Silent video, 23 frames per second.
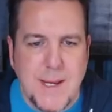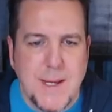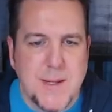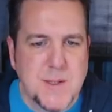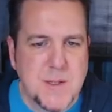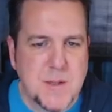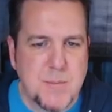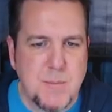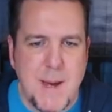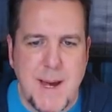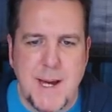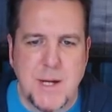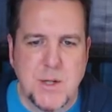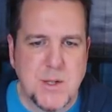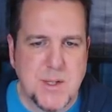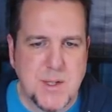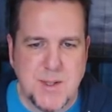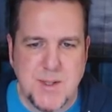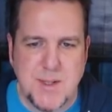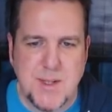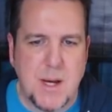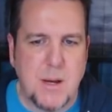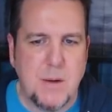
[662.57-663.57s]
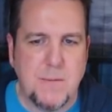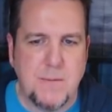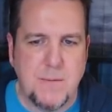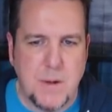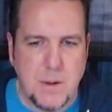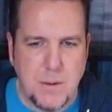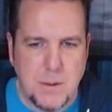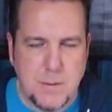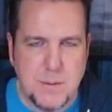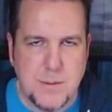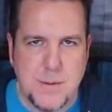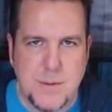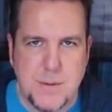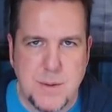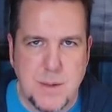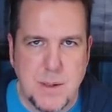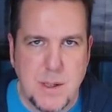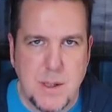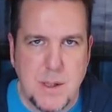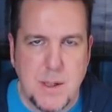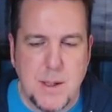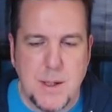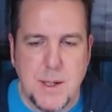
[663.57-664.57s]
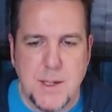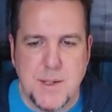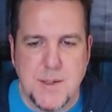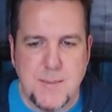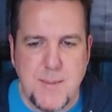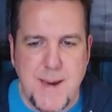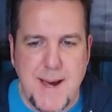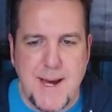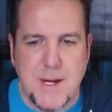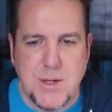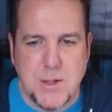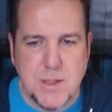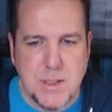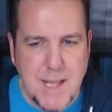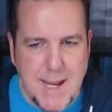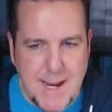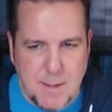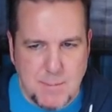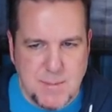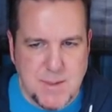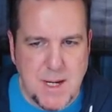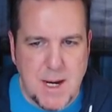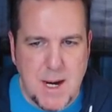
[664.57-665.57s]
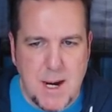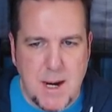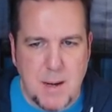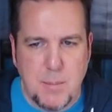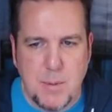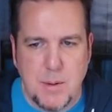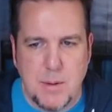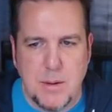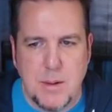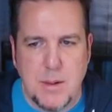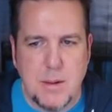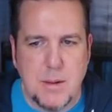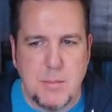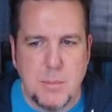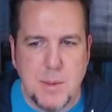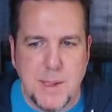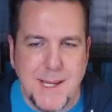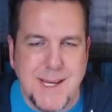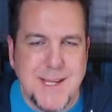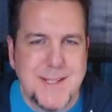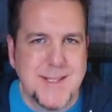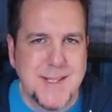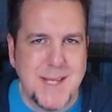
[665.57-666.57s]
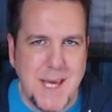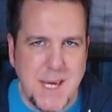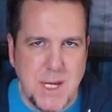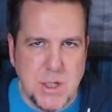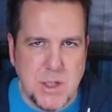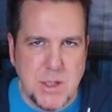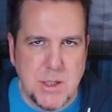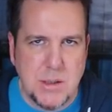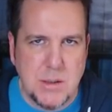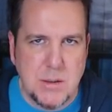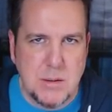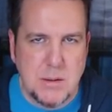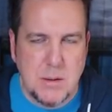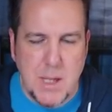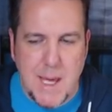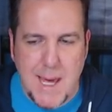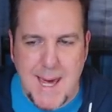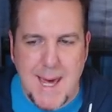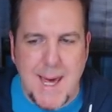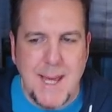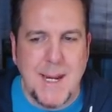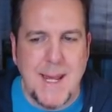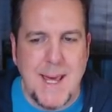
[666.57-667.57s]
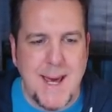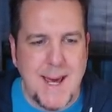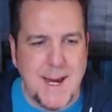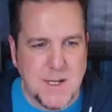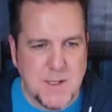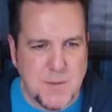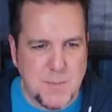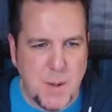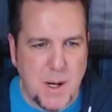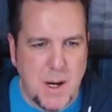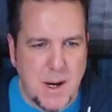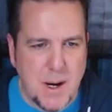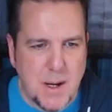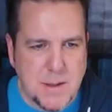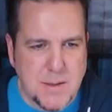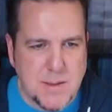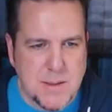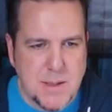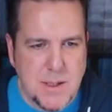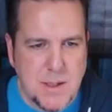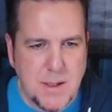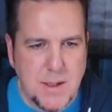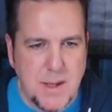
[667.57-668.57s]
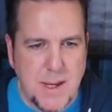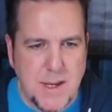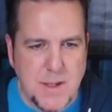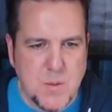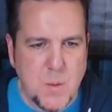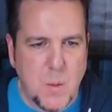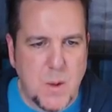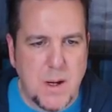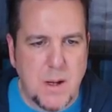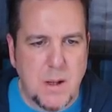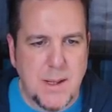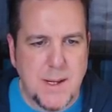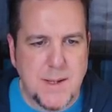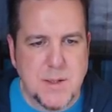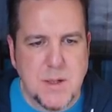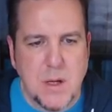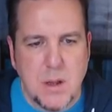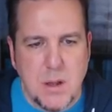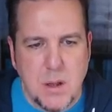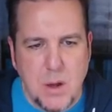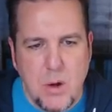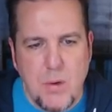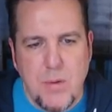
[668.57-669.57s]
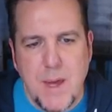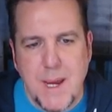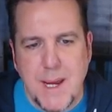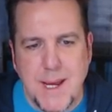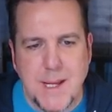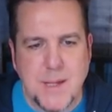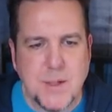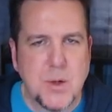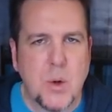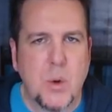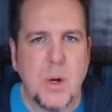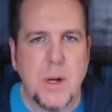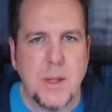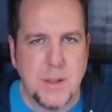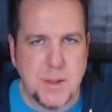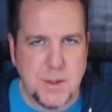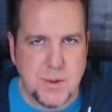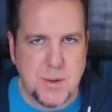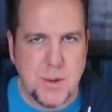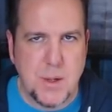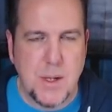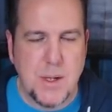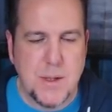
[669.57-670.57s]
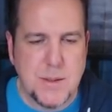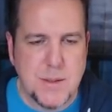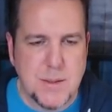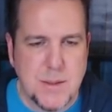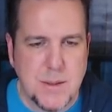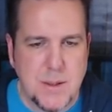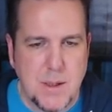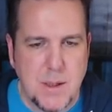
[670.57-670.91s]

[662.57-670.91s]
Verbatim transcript: smashed cell phones, a smashed laptop, PlayStation, and Xbox, as well as clothing and toiletries.